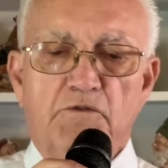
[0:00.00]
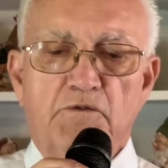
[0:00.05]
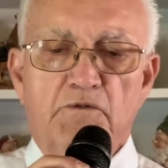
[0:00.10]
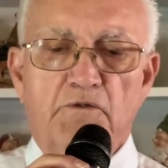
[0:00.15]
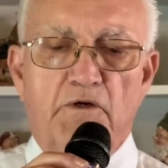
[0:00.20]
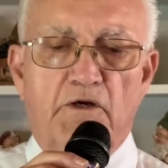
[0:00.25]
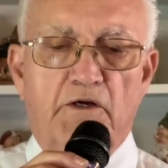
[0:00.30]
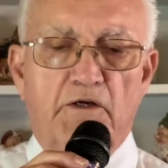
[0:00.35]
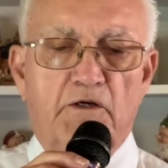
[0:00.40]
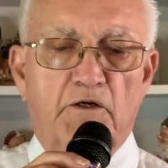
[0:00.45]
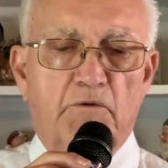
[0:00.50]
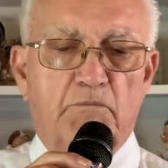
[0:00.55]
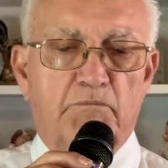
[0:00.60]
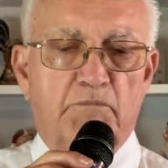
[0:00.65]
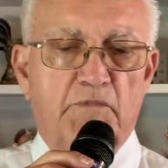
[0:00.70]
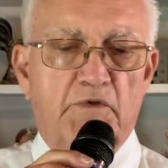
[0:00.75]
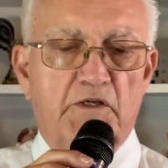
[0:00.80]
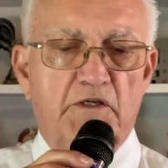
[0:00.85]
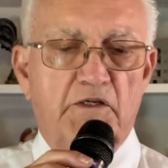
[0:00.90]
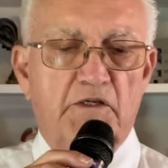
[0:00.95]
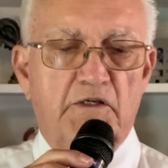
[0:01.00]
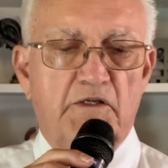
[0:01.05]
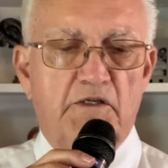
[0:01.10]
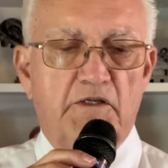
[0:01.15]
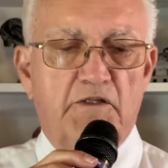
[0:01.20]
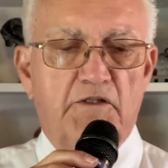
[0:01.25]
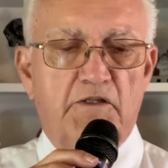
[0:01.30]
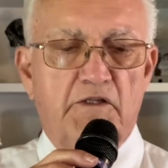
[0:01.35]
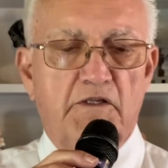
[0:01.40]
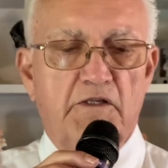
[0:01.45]
help me
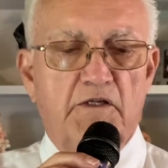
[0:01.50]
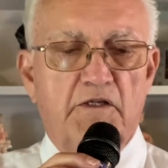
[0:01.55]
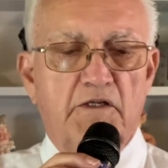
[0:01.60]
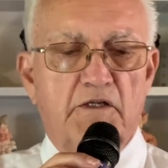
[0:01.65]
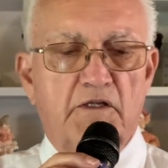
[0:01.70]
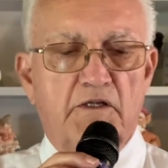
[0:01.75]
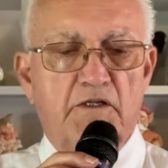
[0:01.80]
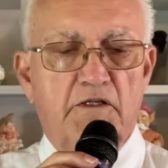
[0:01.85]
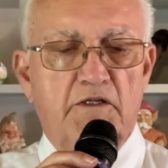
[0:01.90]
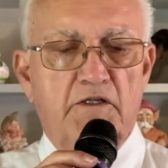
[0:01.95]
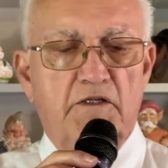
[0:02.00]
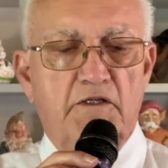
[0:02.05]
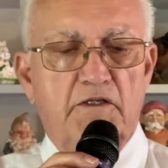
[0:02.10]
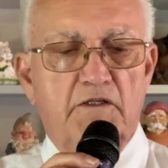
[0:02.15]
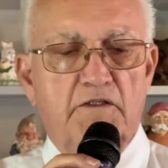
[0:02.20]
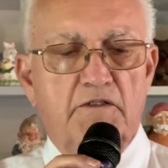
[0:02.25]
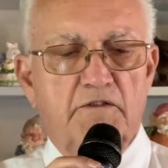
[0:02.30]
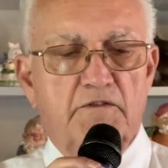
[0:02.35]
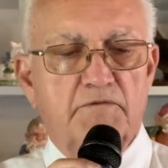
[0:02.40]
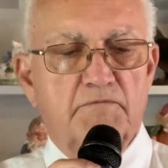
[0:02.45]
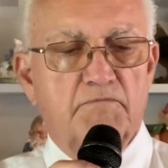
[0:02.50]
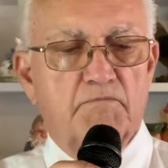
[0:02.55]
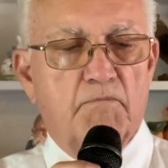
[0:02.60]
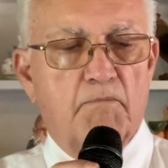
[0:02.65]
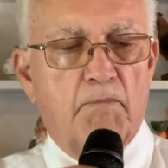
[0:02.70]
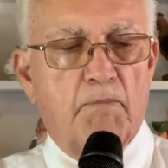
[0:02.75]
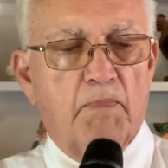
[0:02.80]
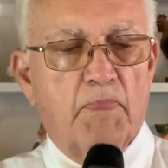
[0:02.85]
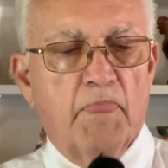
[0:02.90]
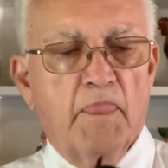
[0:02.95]
in the
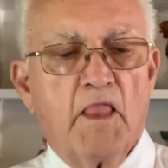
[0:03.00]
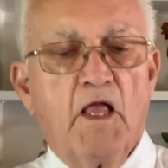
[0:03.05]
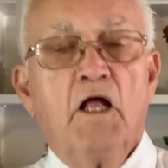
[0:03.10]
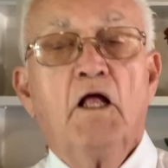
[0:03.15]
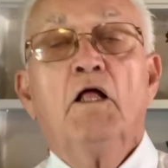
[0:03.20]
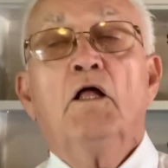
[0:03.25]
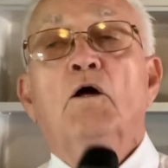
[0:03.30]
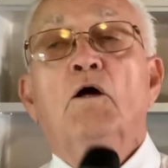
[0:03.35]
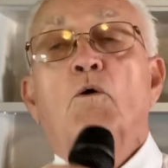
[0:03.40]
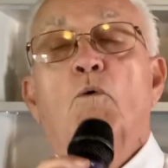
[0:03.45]
end.